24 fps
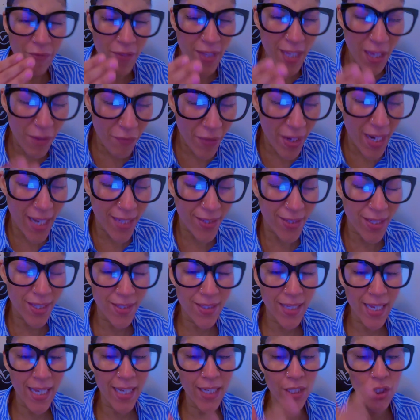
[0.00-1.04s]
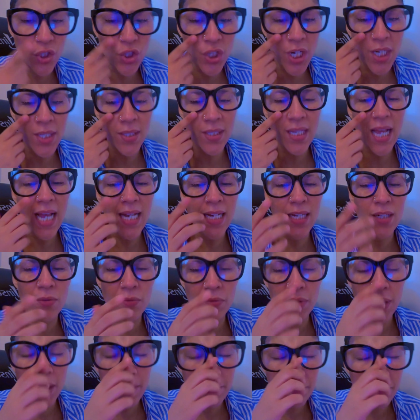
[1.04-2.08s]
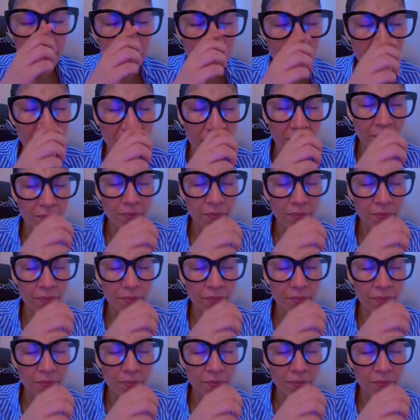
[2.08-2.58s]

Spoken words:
you have given us a second chance. Hallelujah.